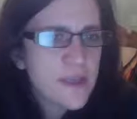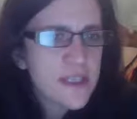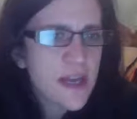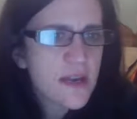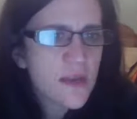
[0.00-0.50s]

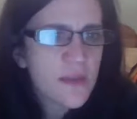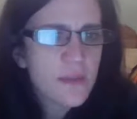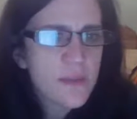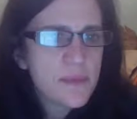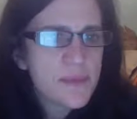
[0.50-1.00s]
on the
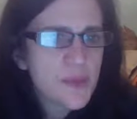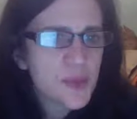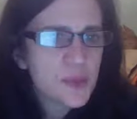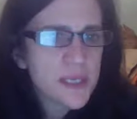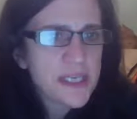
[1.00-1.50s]
social
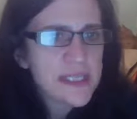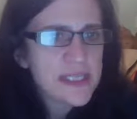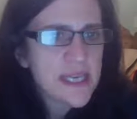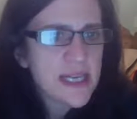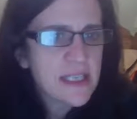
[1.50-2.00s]
media
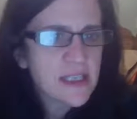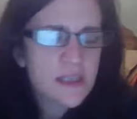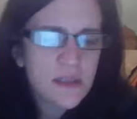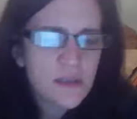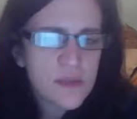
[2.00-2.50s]
sites
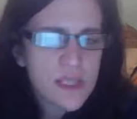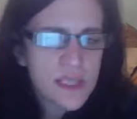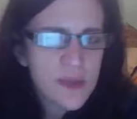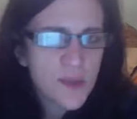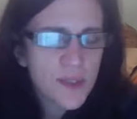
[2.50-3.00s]
used
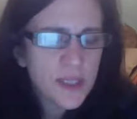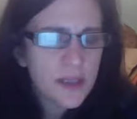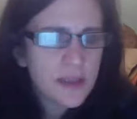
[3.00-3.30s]
equally.